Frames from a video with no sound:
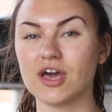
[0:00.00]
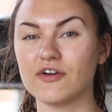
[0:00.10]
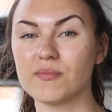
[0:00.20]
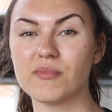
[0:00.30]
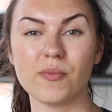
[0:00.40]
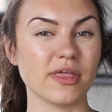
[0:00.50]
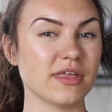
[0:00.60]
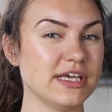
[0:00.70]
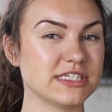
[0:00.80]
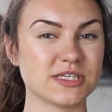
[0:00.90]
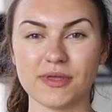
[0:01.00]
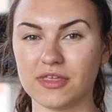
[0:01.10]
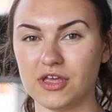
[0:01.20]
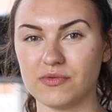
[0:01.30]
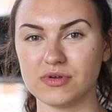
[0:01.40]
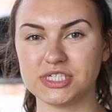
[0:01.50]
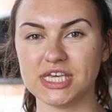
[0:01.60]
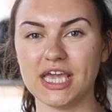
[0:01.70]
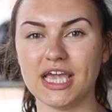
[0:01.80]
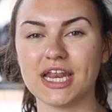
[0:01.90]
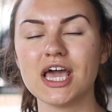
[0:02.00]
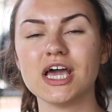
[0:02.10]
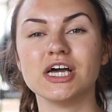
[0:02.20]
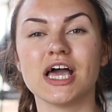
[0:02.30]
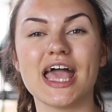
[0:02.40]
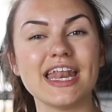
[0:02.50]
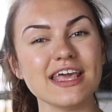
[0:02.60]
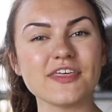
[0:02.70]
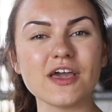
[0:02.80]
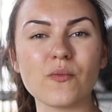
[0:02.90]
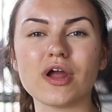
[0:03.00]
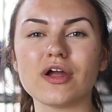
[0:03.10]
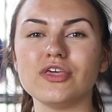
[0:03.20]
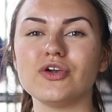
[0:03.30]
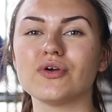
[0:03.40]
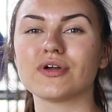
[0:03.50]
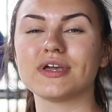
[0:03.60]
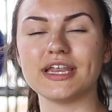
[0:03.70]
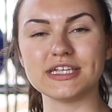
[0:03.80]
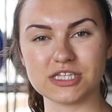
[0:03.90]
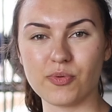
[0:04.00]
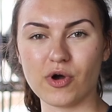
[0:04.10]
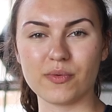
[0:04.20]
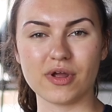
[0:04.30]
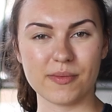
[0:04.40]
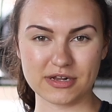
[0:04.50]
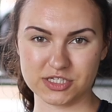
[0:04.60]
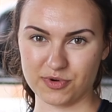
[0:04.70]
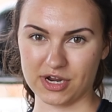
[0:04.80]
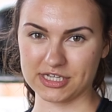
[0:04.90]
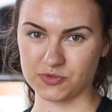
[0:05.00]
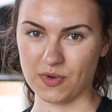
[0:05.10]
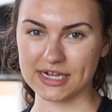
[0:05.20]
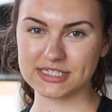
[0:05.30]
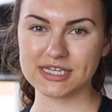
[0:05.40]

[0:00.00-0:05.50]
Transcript: of mobility stability routine, anything where you're getting to the point where you're about to break a sweat.